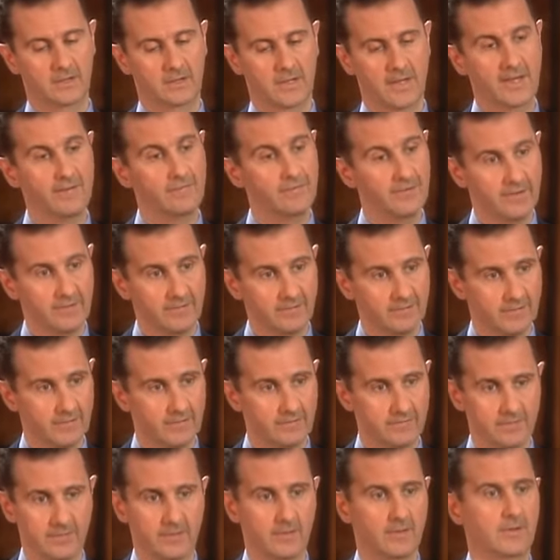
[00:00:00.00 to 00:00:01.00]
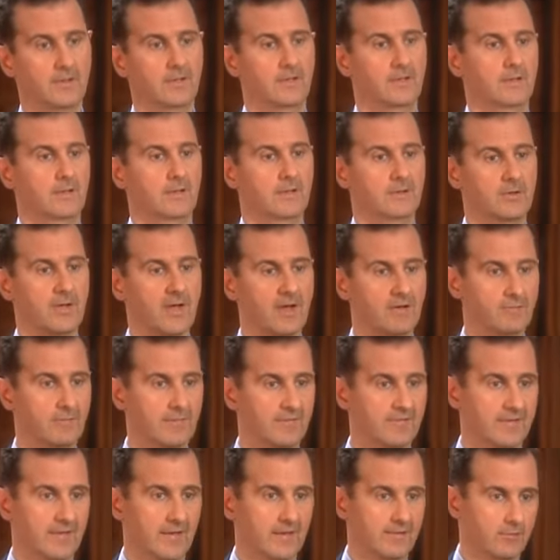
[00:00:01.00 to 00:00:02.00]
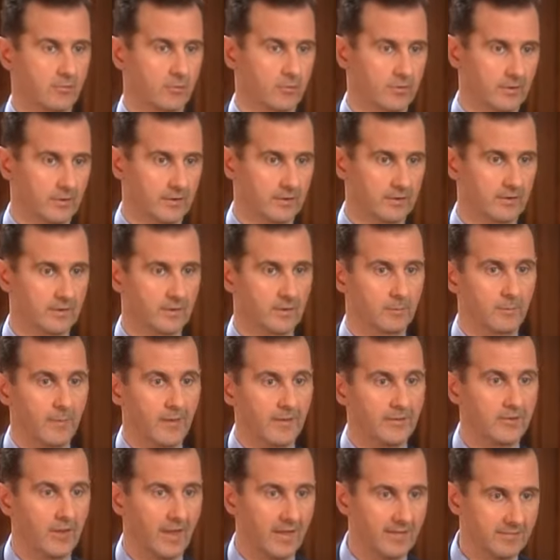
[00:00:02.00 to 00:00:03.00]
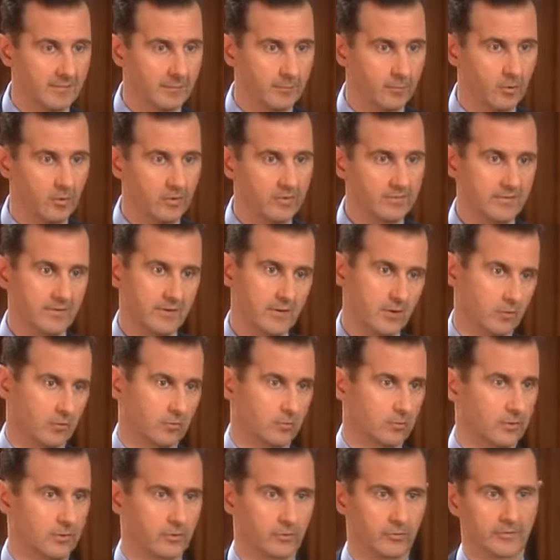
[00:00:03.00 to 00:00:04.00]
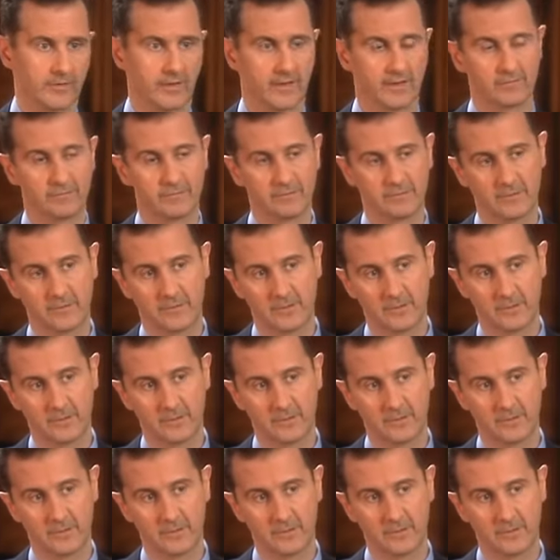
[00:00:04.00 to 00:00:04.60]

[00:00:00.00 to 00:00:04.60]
evidences, you have mistakes or not. But as a policy, no, we don't have.